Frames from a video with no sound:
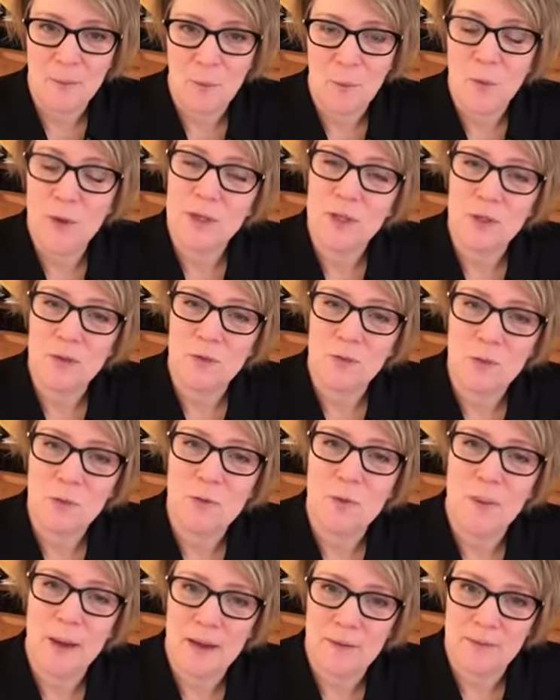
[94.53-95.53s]
what do you
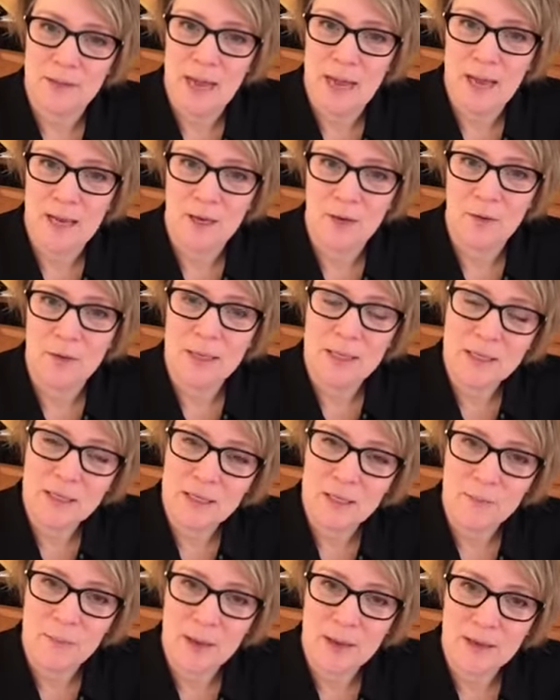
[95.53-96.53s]
do about that? You need to
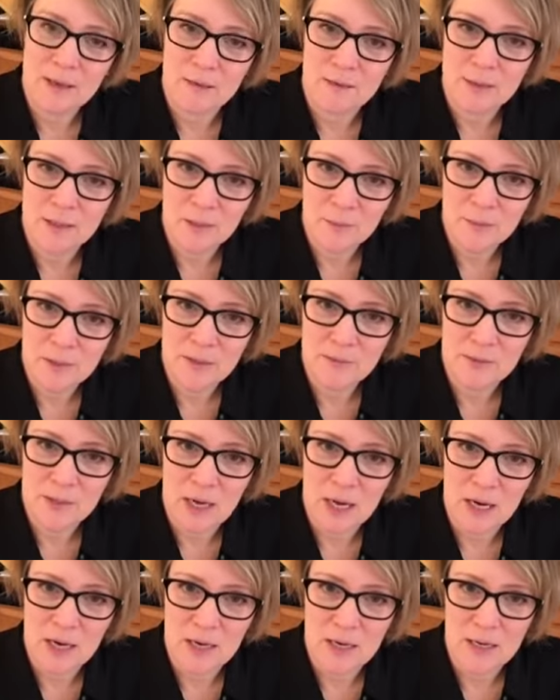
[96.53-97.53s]
spend a little bit of
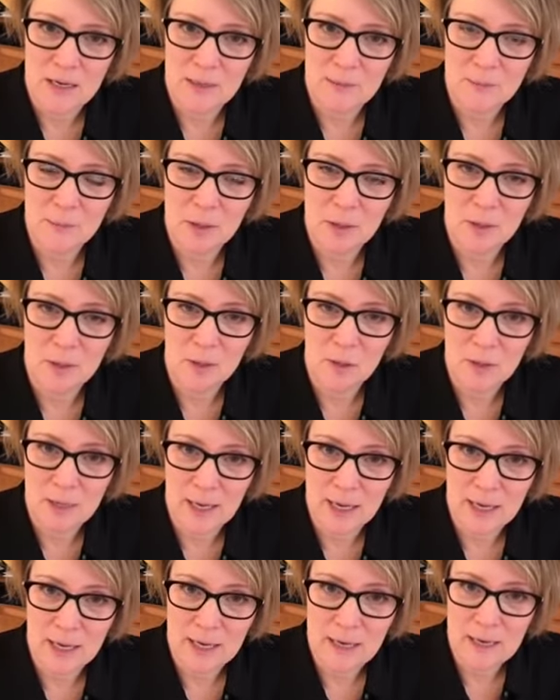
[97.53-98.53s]
time
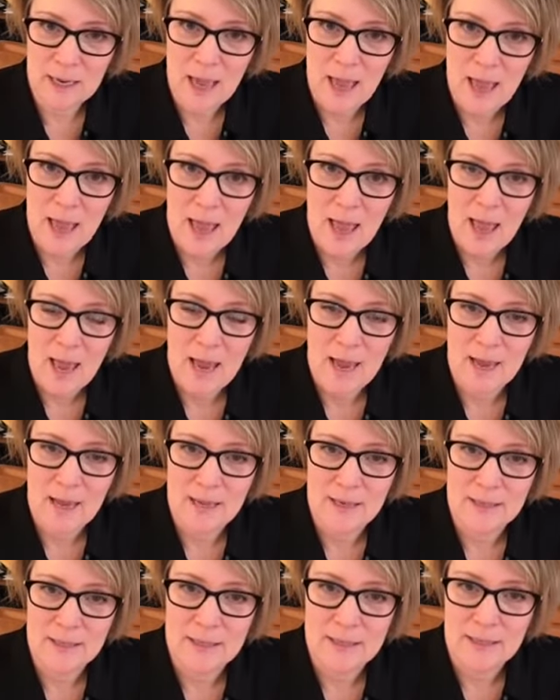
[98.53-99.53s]
looking
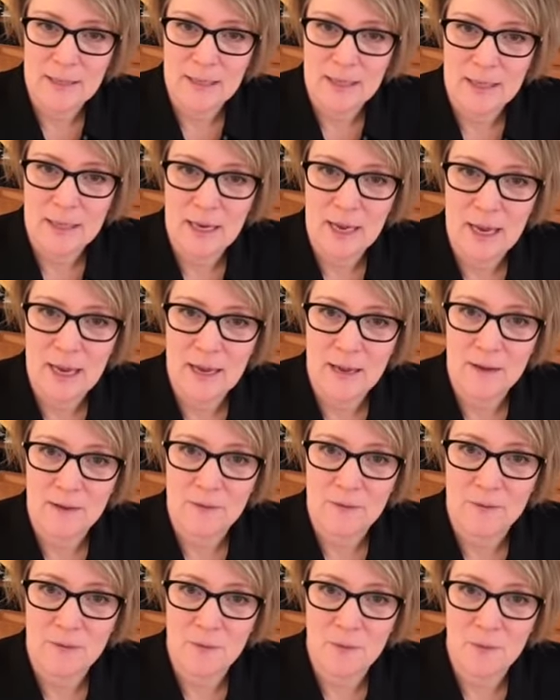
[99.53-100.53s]
and seeing
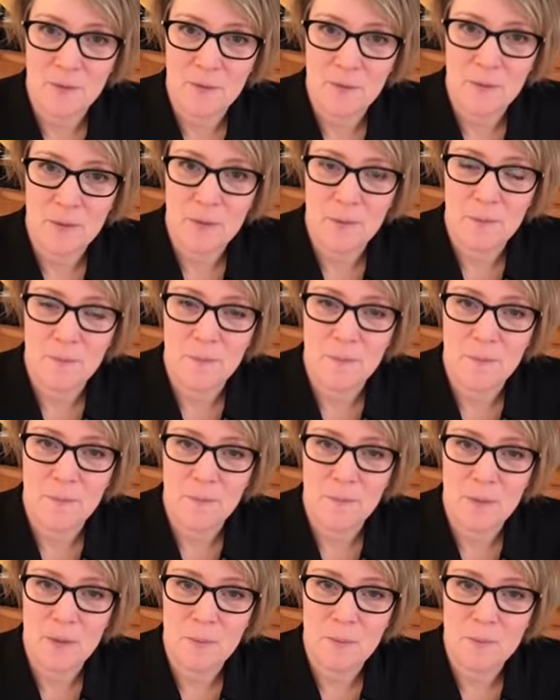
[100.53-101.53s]
if
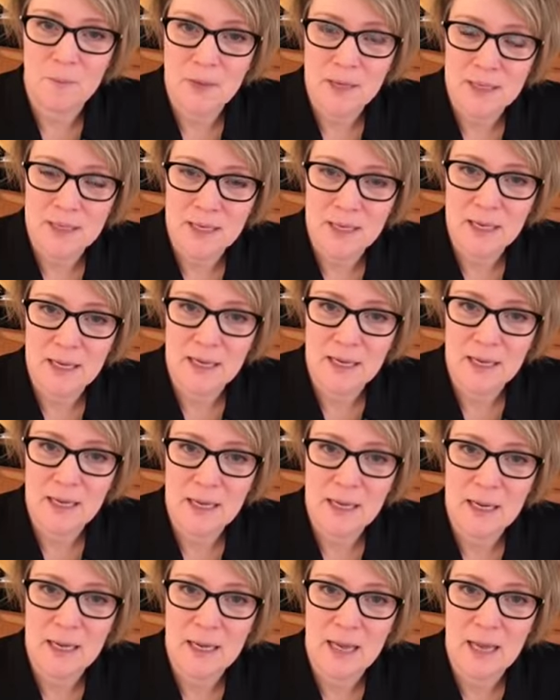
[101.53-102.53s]
the
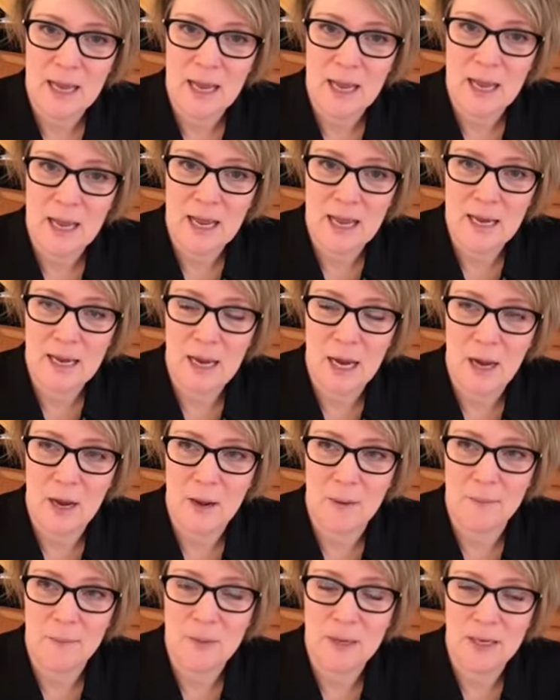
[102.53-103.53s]
missing
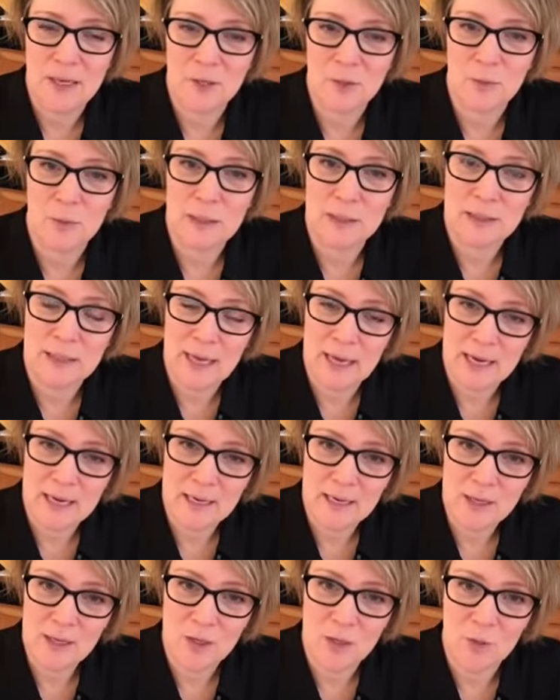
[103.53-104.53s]
income is
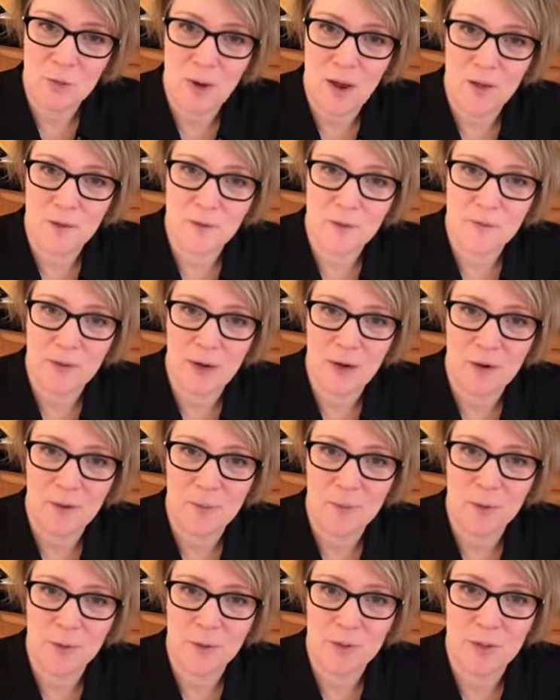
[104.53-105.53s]
related to other
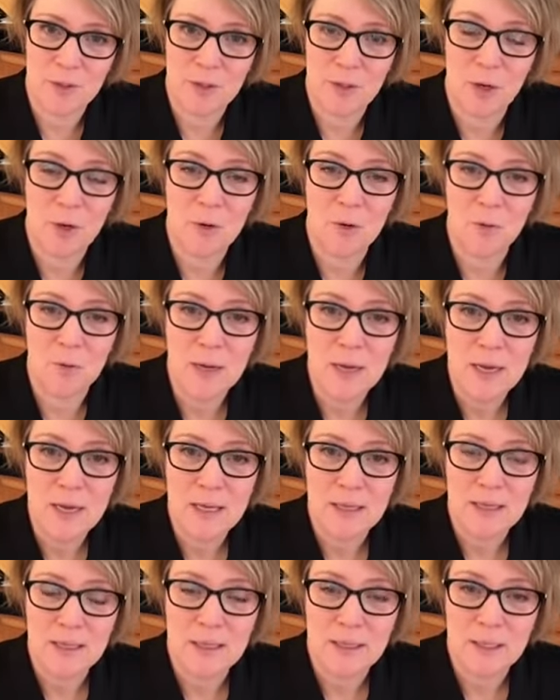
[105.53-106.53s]
variables. So
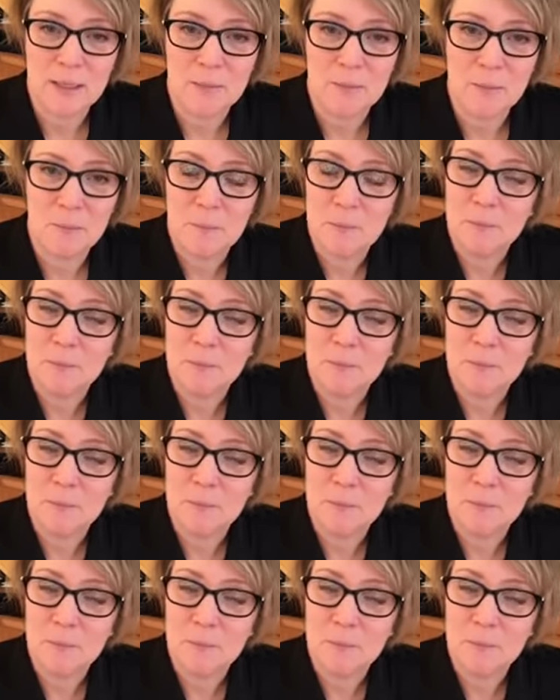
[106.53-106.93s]
did